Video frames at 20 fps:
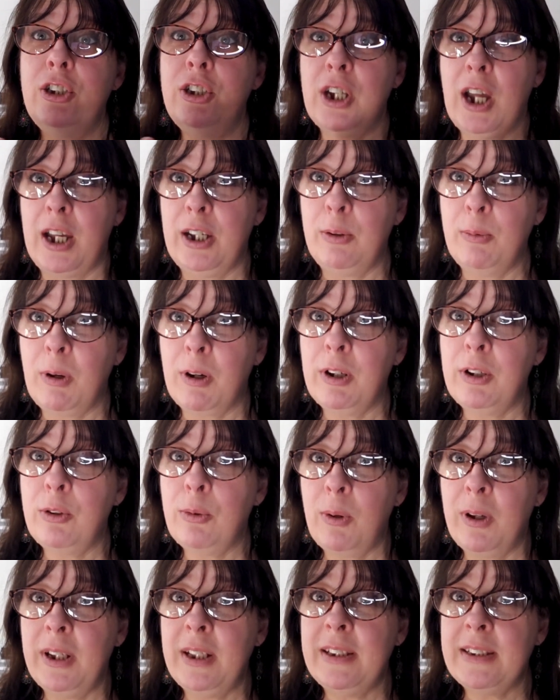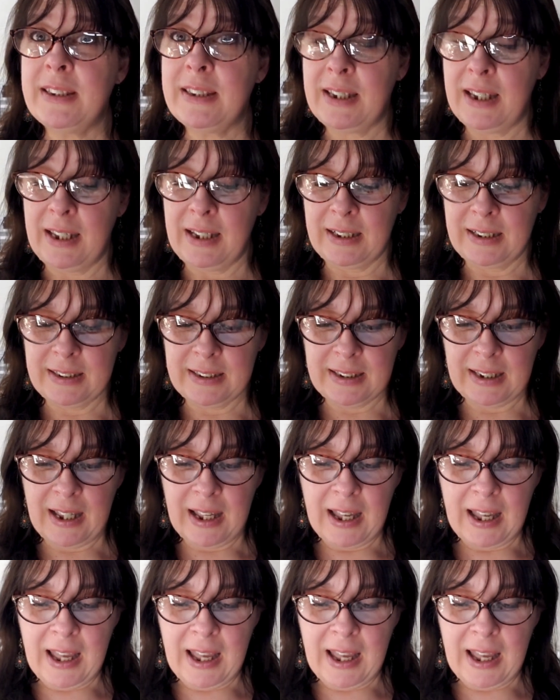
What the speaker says: January 26th